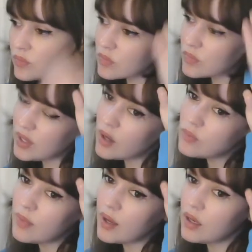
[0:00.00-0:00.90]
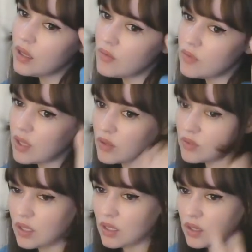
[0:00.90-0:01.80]
without money, without
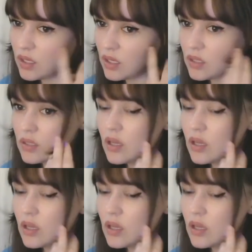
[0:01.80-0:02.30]
anything.